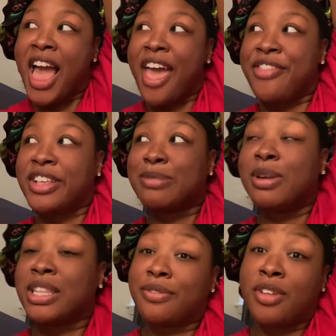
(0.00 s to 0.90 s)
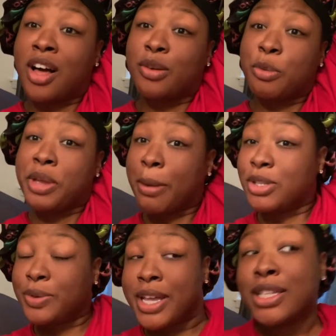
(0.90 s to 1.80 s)
And this monthly vlog will be coming
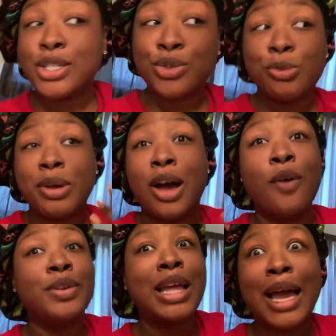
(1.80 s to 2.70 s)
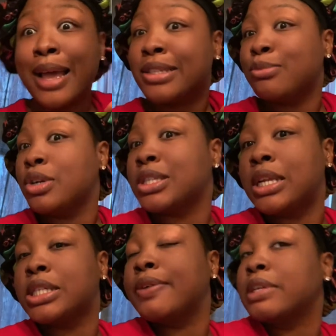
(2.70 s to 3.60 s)
to an end soon, but hopefully I have some more
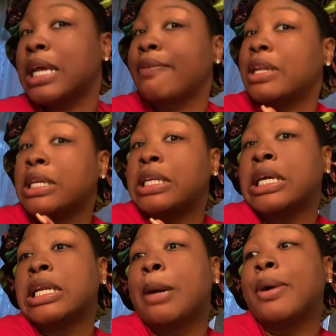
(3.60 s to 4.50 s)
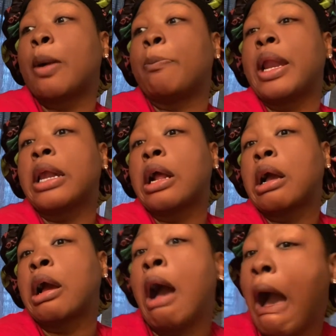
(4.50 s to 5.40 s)
exciting stuff because I really did never put a
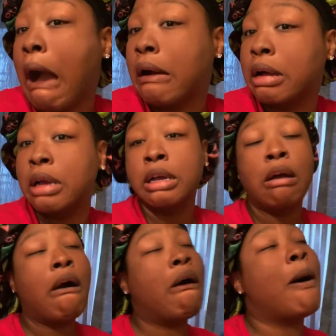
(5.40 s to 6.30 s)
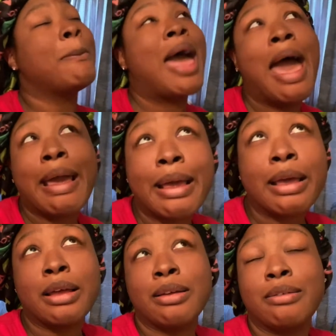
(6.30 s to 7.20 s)
car on
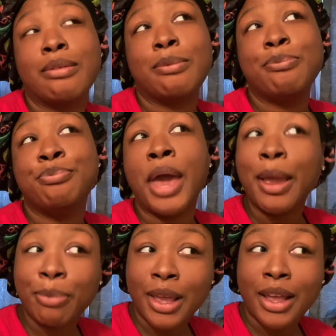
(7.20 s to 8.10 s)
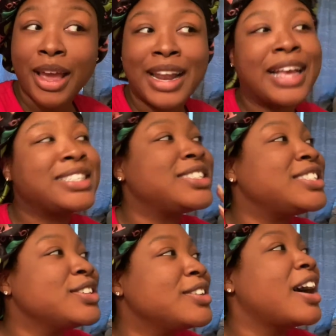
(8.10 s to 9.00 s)
me, baby. And I
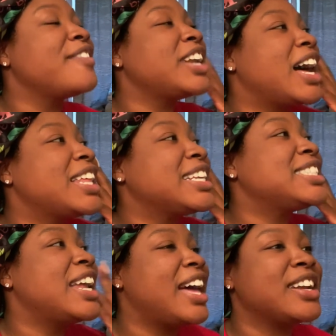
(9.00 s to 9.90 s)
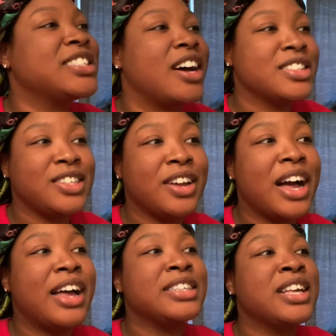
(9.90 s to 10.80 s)
still have not like sat down and talked to you
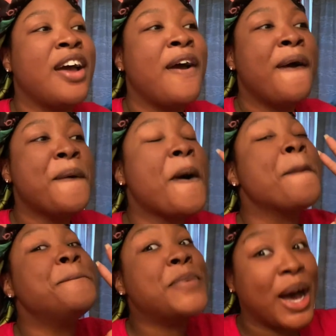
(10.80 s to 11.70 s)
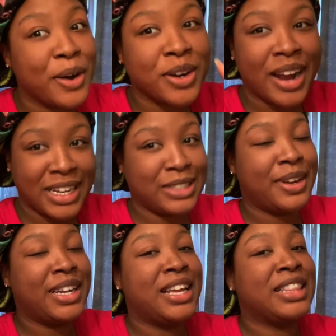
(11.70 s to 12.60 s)
guys about
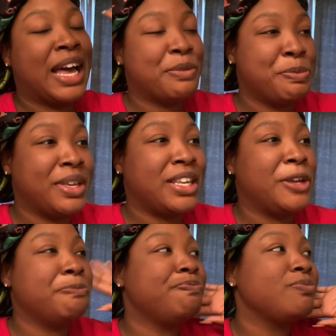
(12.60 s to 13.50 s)
graduating. That will be